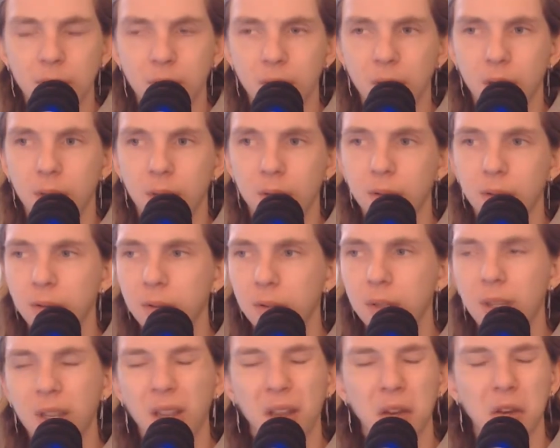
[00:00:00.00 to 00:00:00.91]
I don't
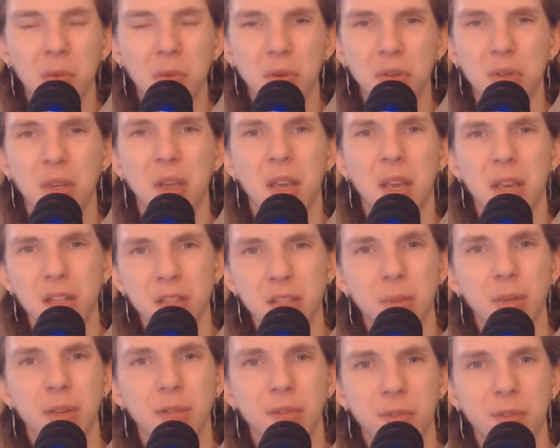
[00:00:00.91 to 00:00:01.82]
think anyone cares
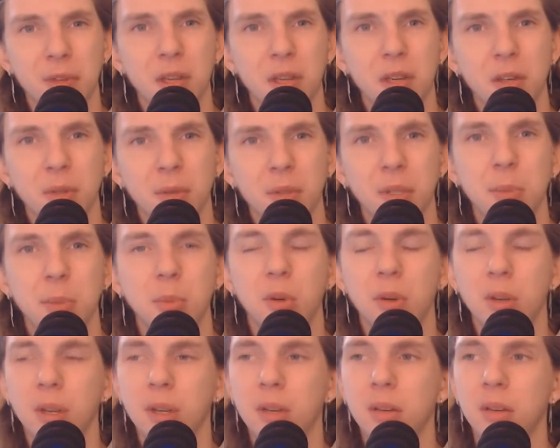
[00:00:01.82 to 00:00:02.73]
about VR
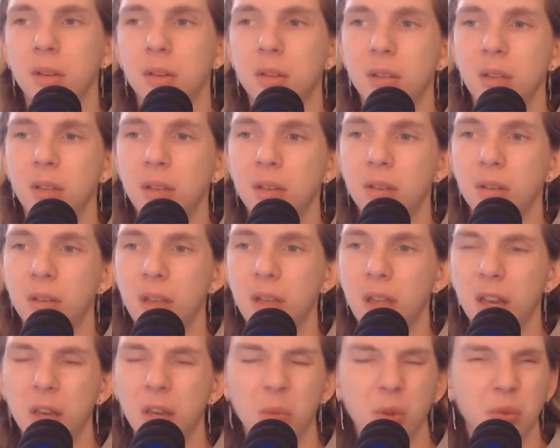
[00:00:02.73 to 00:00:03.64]
anymore. And did
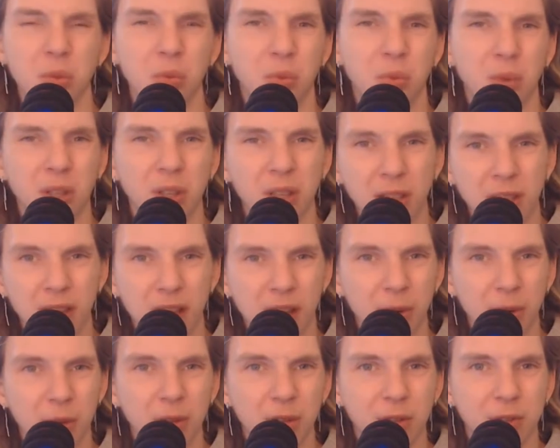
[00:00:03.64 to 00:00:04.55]
anyone really
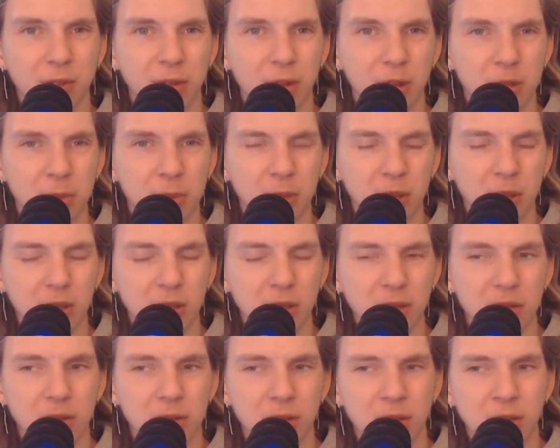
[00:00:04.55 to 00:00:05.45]
care in the first
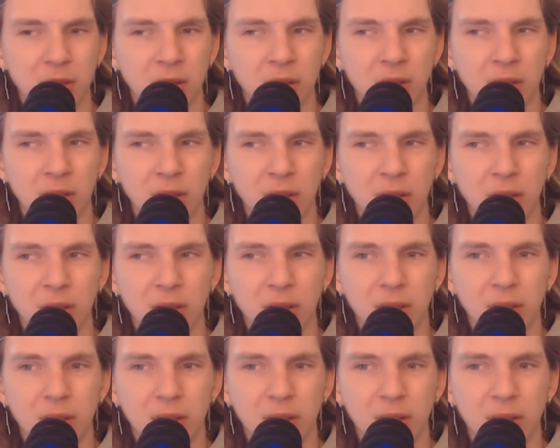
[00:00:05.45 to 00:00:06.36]
place?
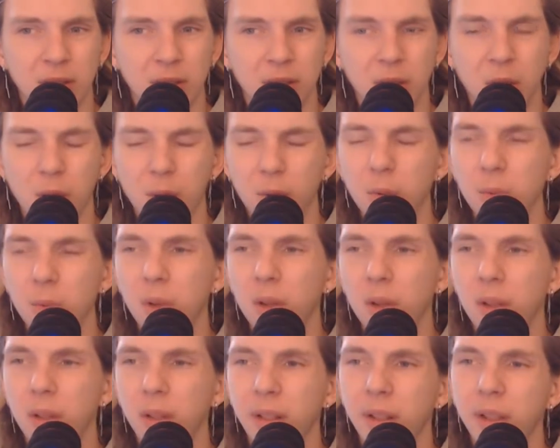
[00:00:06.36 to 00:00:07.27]
Who
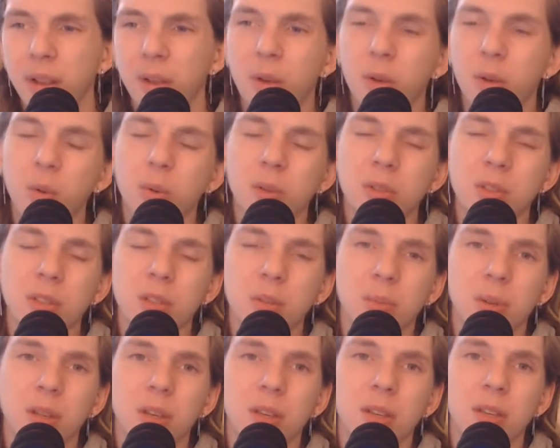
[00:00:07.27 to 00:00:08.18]
wants to
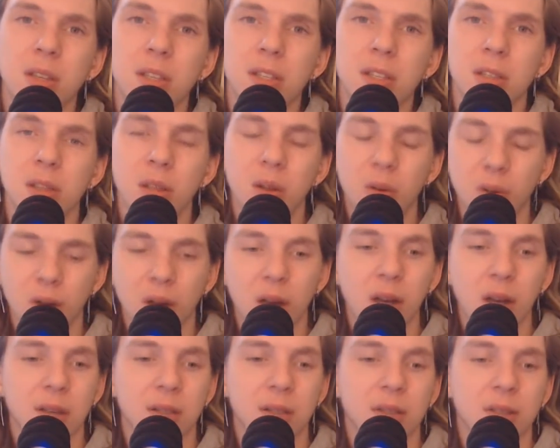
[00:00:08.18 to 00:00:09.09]
play these
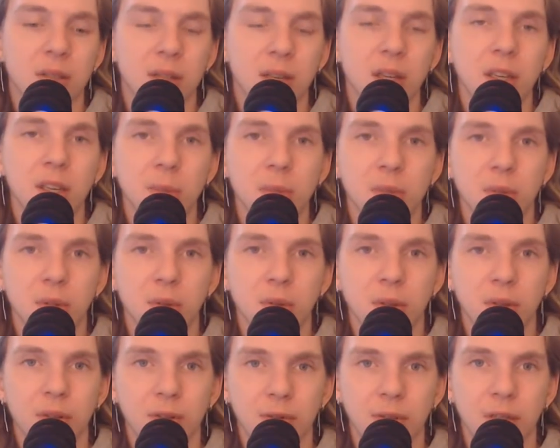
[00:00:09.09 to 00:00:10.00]
long-ass games
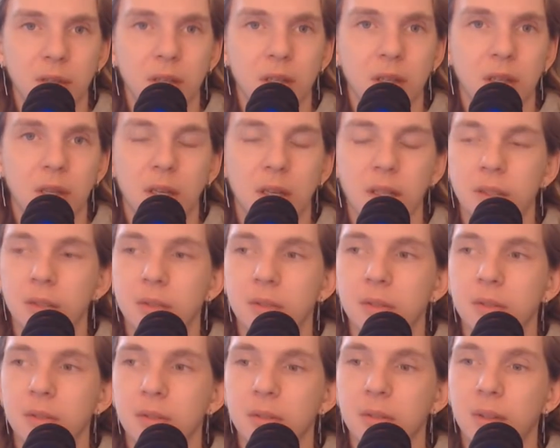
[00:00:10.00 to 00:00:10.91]
on the
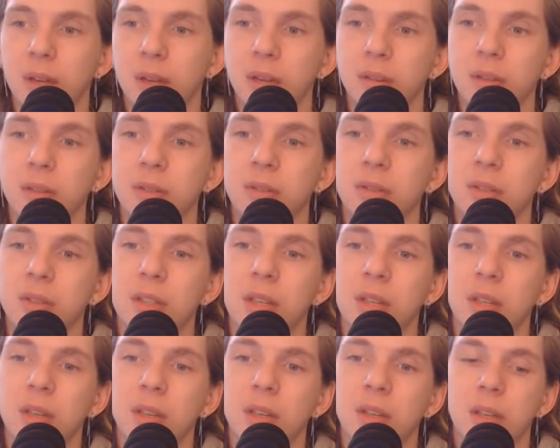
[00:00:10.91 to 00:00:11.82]
VR? I don't
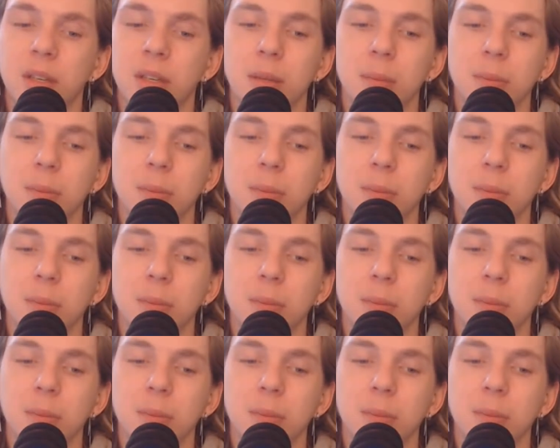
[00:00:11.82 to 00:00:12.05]
see it.